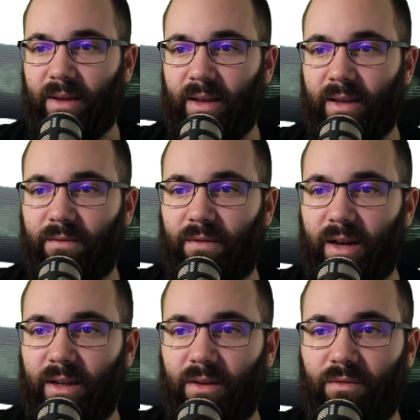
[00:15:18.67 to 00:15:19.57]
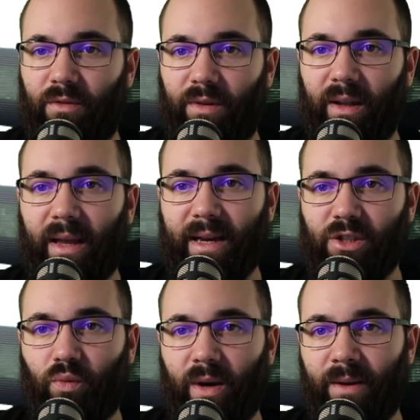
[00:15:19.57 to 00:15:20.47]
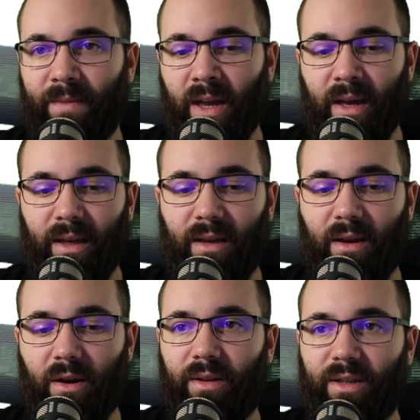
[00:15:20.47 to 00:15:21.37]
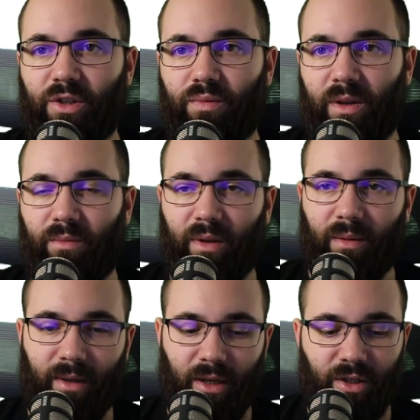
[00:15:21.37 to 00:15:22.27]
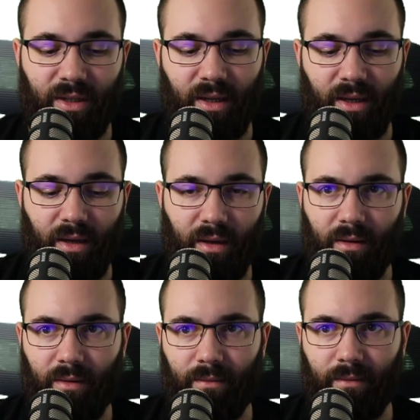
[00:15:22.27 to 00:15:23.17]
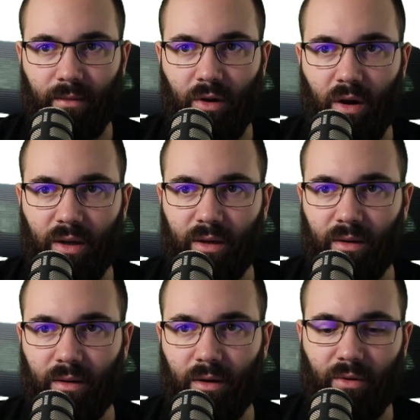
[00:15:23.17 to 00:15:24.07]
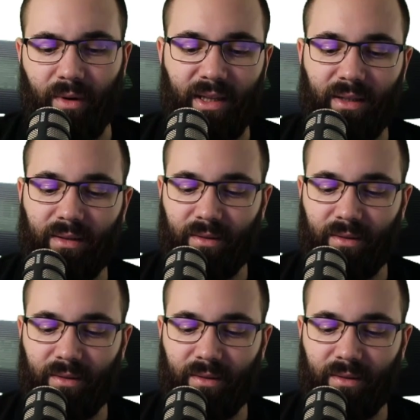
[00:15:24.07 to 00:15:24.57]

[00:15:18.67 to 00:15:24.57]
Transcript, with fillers: And then finally for the last one here, this one will be just the concrete